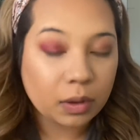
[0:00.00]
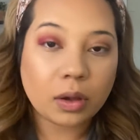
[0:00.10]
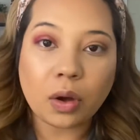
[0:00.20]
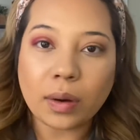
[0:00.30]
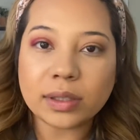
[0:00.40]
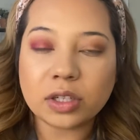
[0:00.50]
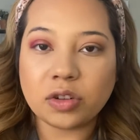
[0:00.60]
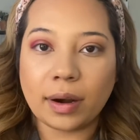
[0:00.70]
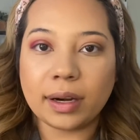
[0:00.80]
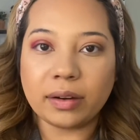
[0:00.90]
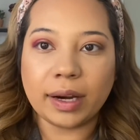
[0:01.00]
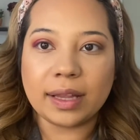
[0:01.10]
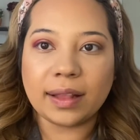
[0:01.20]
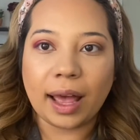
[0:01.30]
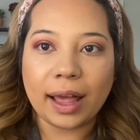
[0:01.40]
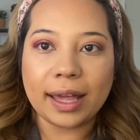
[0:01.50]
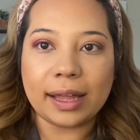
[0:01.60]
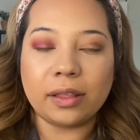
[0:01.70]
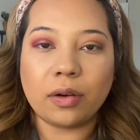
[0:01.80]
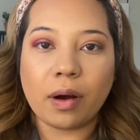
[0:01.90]
Going to try to create that
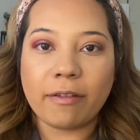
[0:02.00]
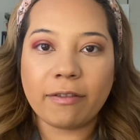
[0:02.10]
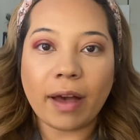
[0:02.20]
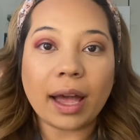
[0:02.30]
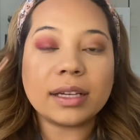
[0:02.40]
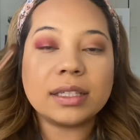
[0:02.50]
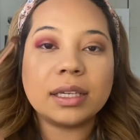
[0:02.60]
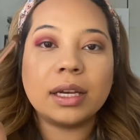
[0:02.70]
halo effect